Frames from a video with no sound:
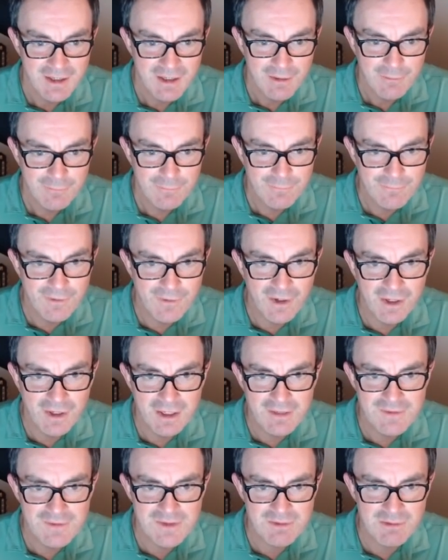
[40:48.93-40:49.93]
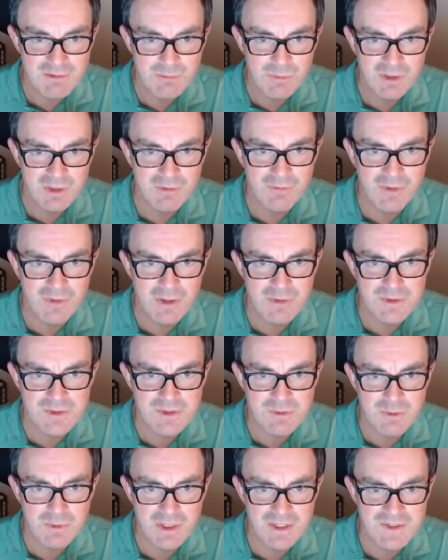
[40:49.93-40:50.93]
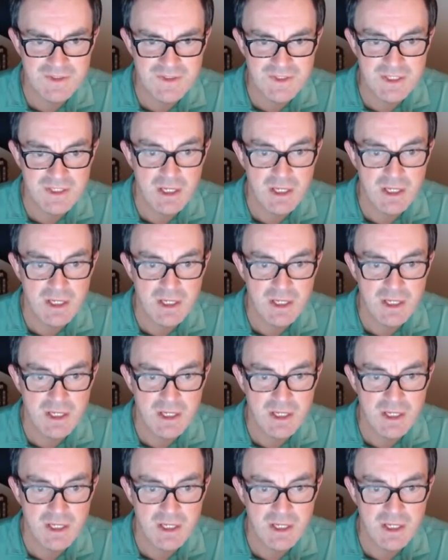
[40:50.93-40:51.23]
Fives are in one of those squares.